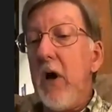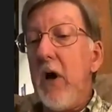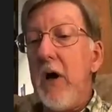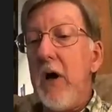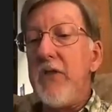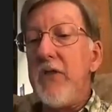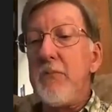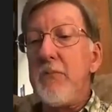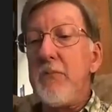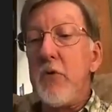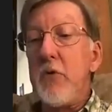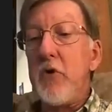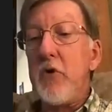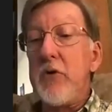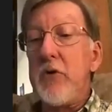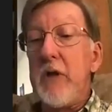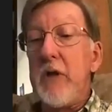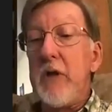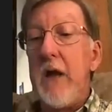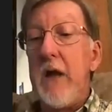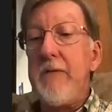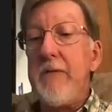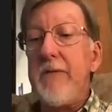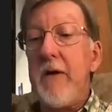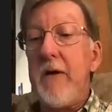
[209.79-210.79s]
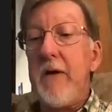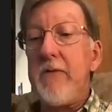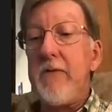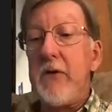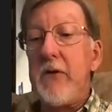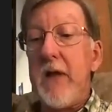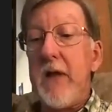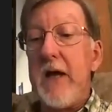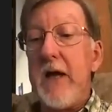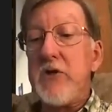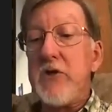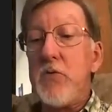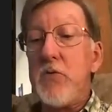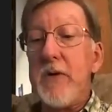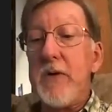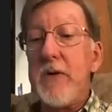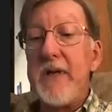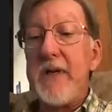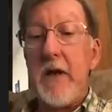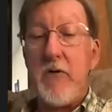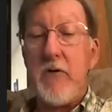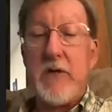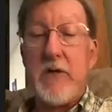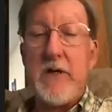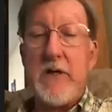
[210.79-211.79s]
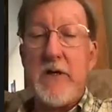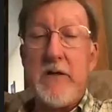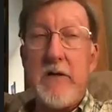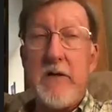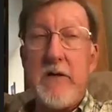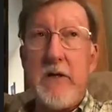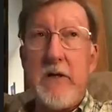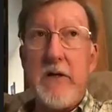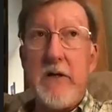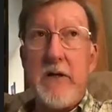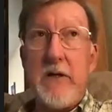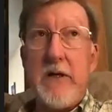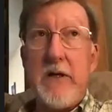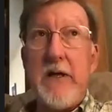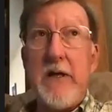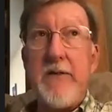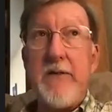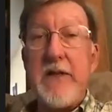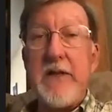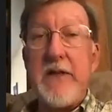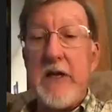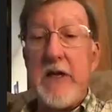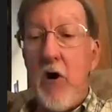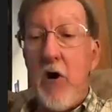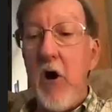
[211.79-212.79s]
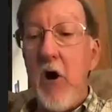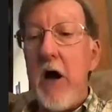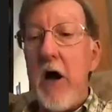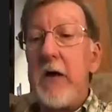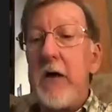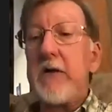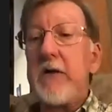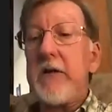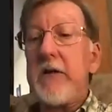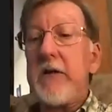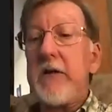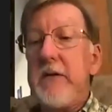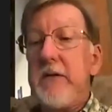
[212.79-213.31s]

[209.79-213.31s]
on the bird life of Alachua County in the AUK,